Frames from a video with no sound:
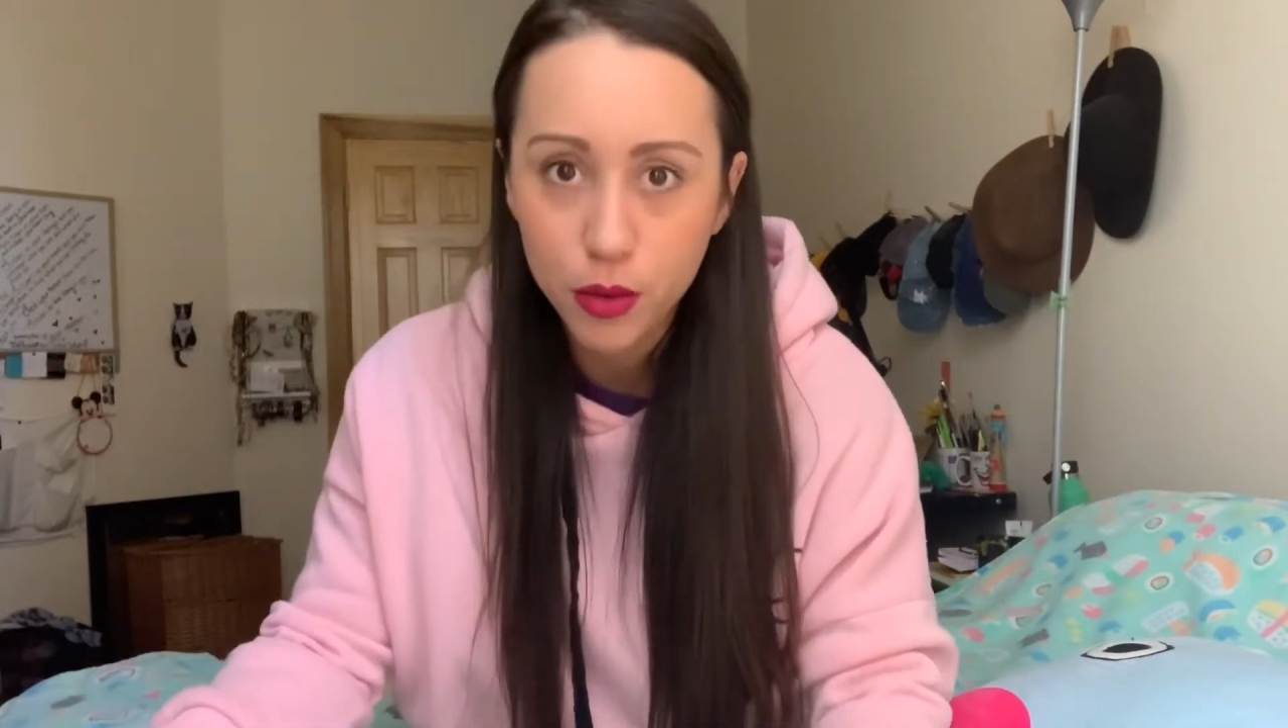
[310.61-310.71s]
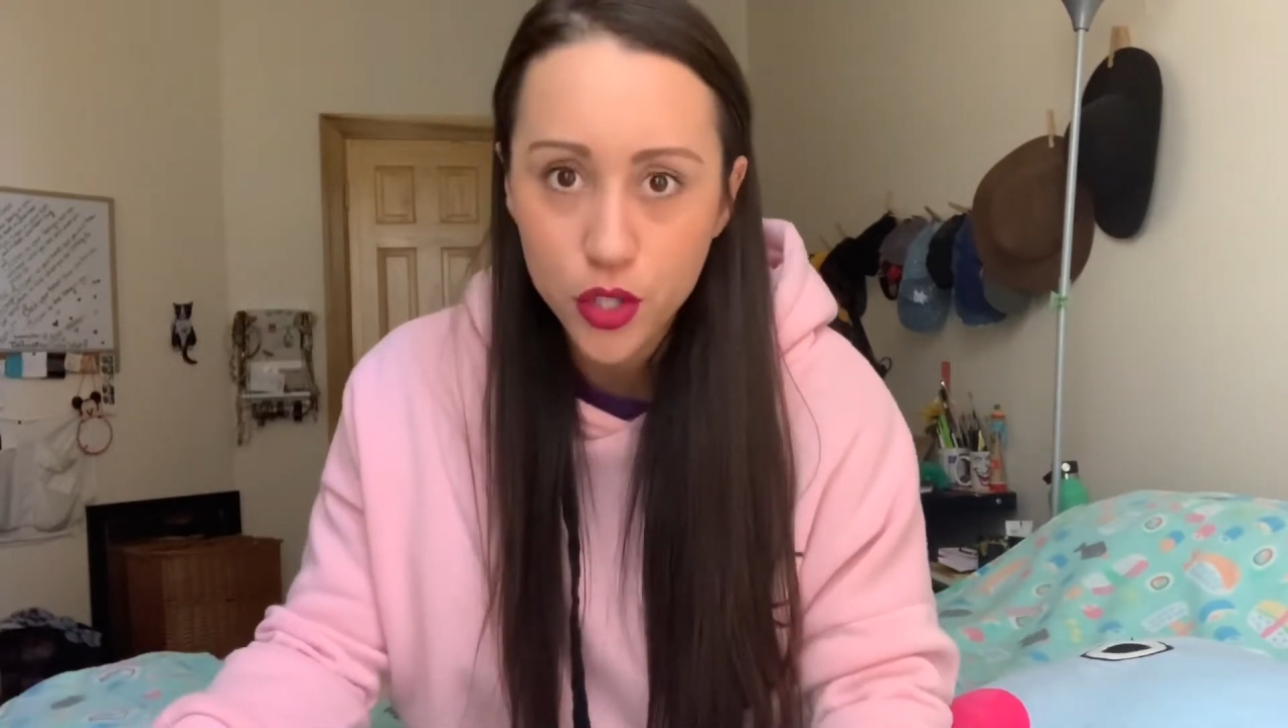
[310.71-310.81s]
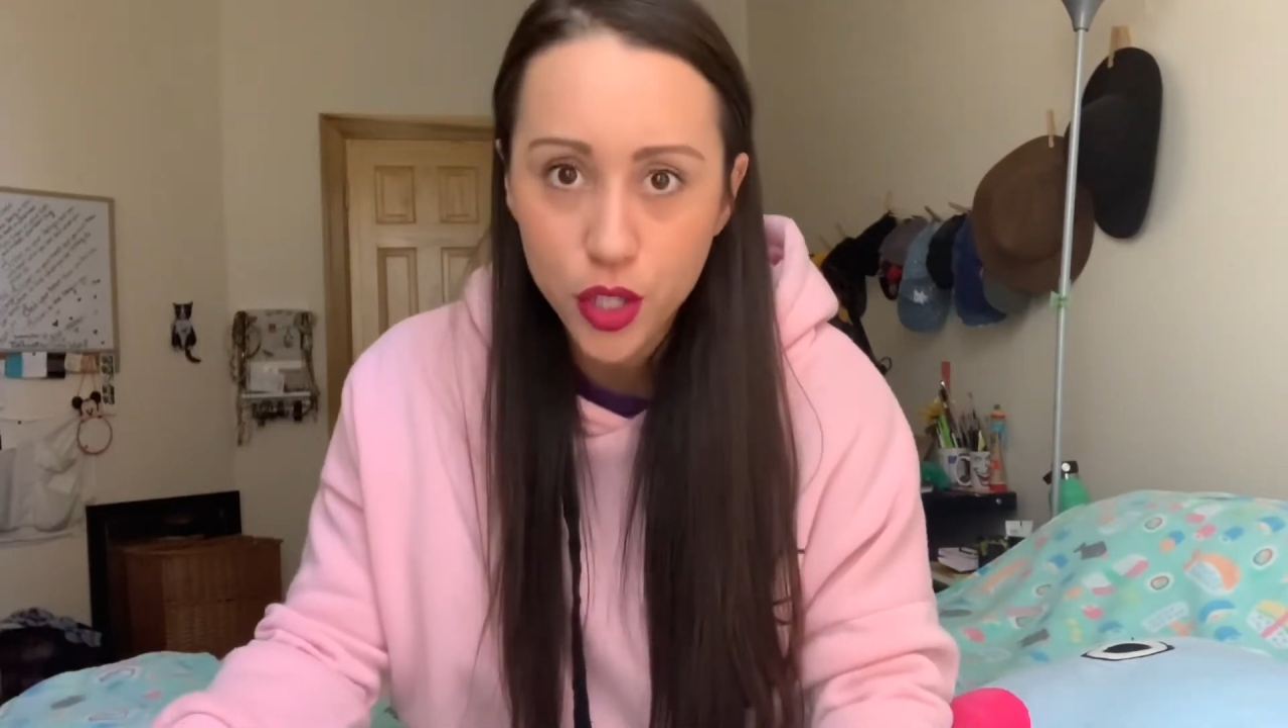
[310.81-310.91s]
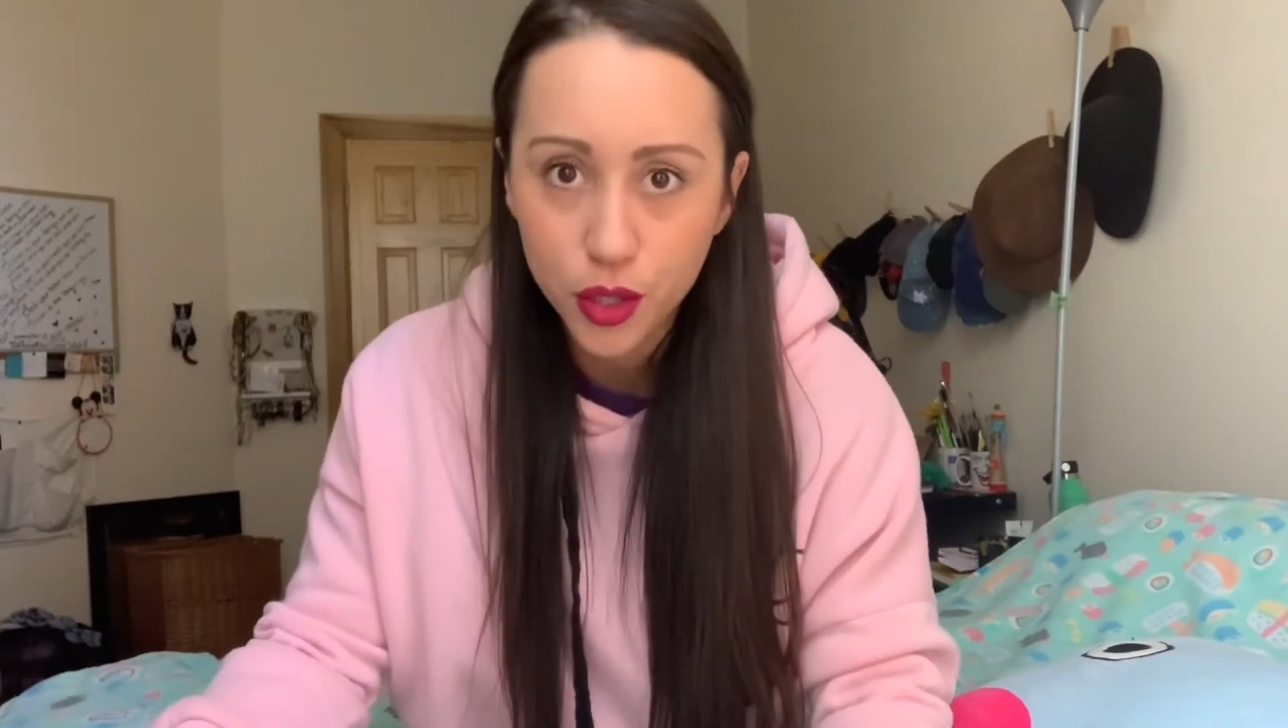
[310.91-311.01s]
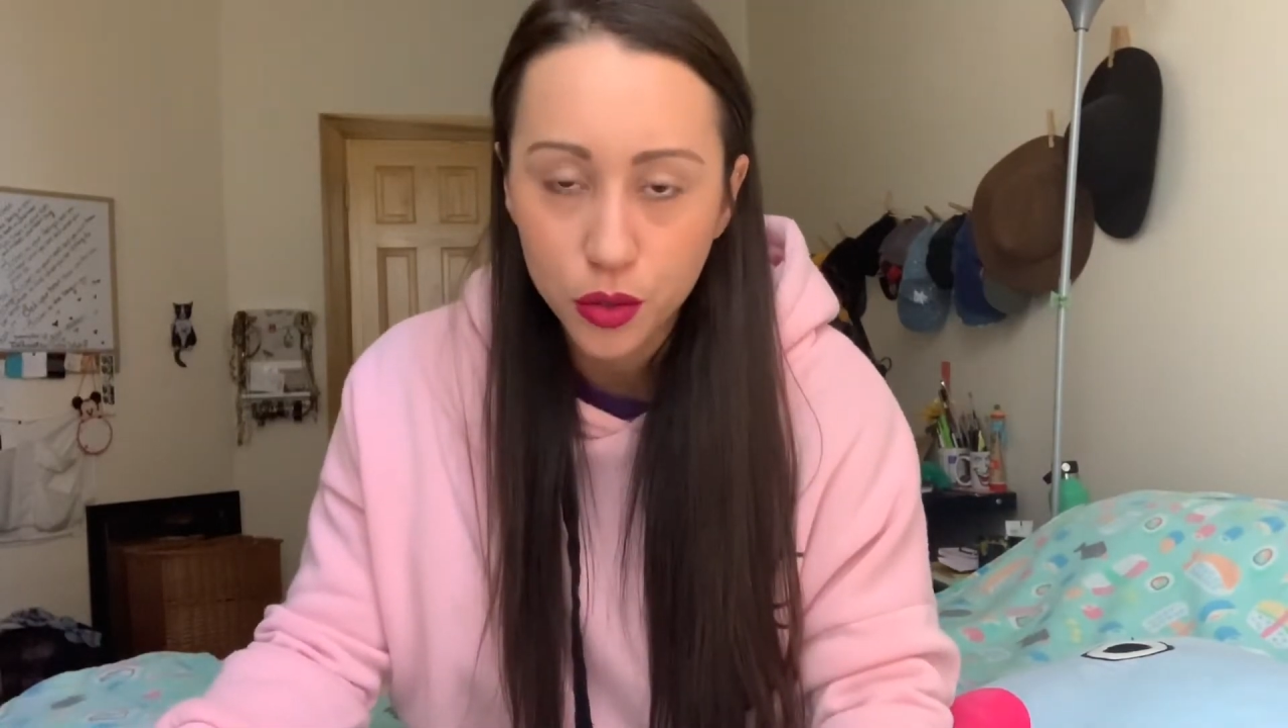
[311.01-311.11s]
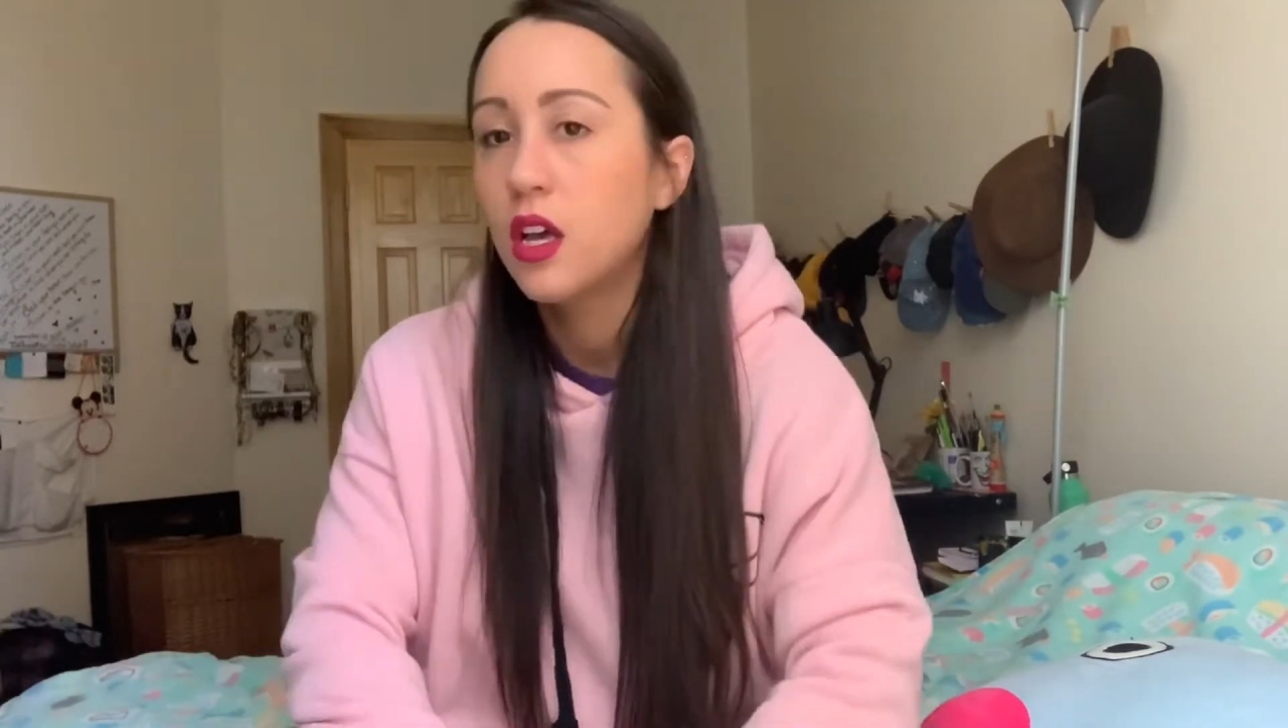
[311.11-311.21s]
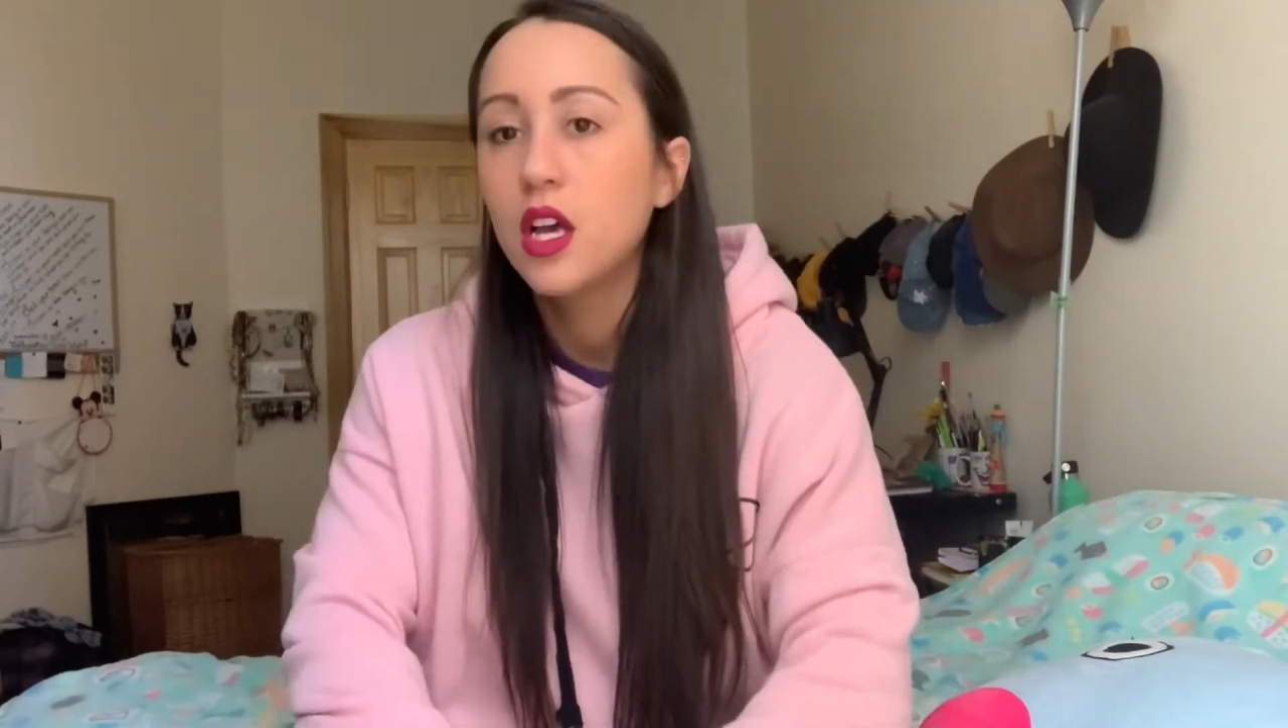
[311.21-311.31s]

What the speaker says: to.